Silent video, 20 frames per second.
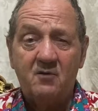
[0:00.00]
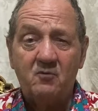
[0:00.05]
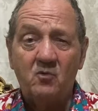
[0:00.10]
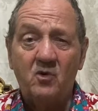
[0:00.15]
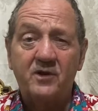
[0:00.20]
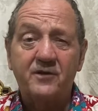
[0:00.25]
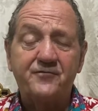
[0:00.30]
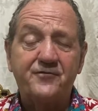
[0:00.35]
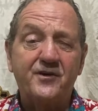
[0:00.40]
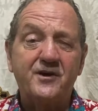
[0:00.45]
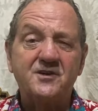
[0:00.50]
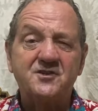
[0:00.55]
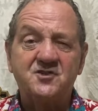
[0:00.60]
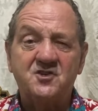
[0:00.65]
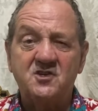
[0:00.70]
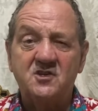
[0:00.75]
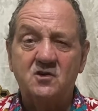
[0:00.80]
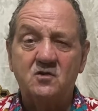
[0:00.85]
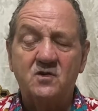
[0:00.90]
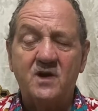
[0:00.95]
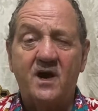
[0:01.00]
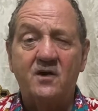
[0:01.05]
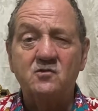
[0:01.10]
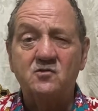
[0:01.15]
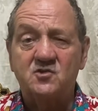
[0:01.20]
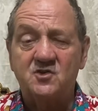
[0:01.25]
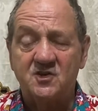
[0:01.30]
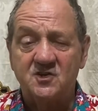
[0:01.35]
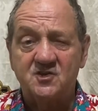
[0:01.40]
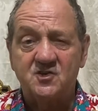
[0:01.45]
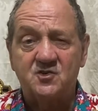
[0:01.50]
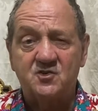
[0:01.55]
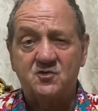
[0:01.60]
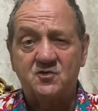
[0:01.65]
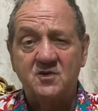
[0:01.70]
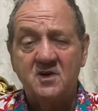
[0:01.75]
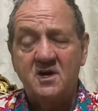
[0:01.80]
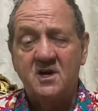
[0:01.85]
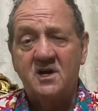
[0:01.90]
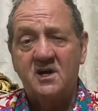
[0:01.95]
Well, the first thing you notice,